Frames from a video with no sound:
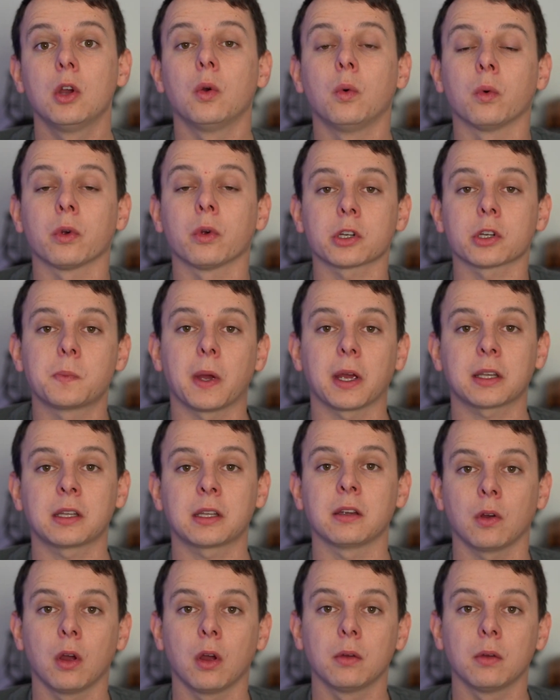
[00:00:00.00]
We're
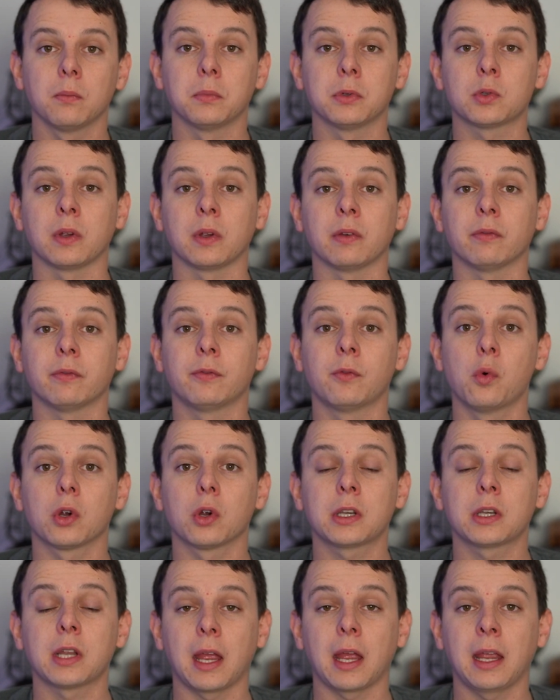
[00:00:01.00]
expecting between 4
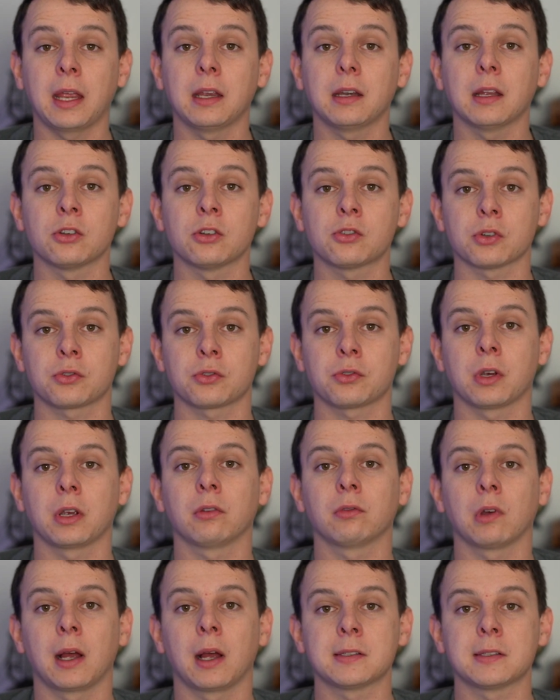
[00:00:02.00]
to 8 interest rate
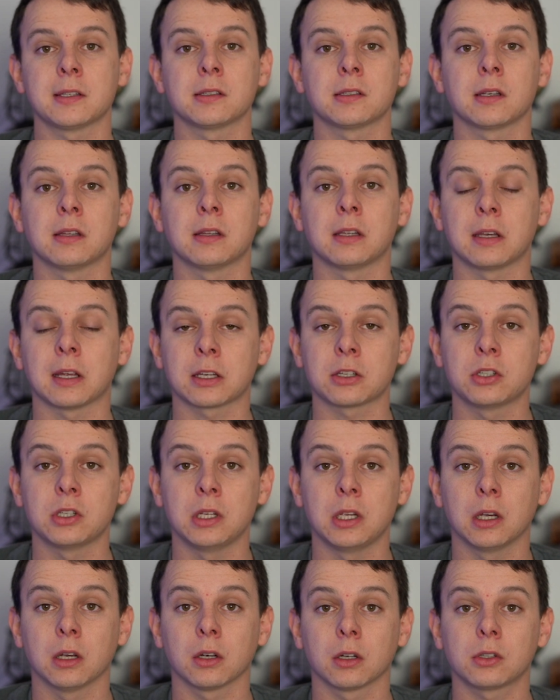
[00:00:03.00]
rises in the next
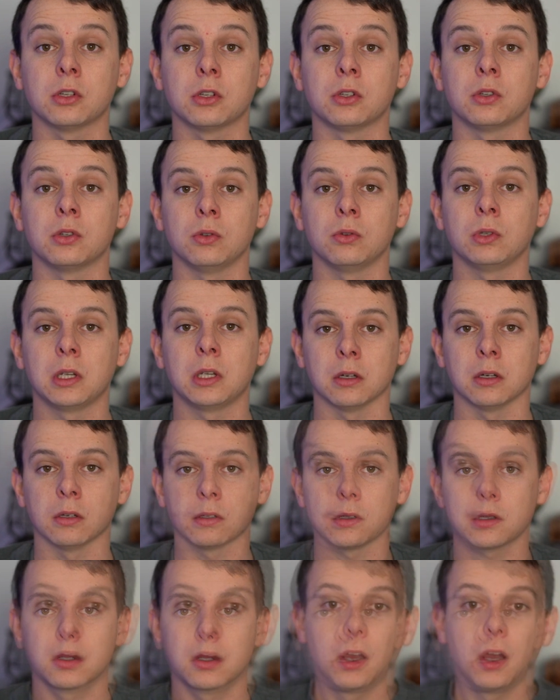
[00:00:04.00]
year to 2
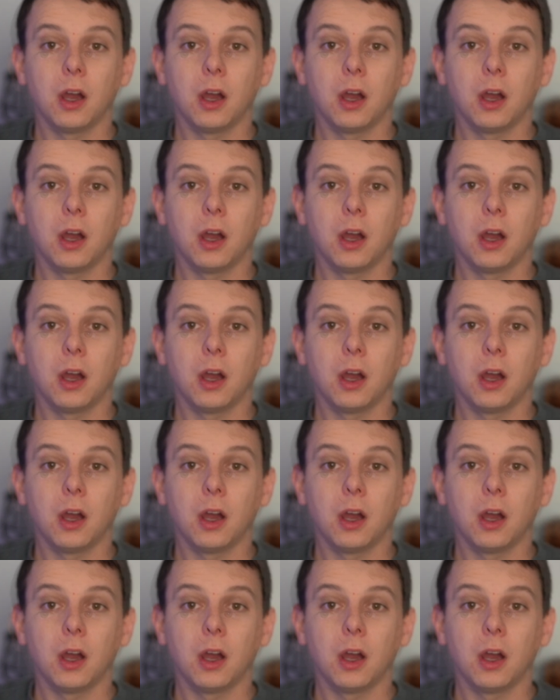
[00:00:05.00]
years.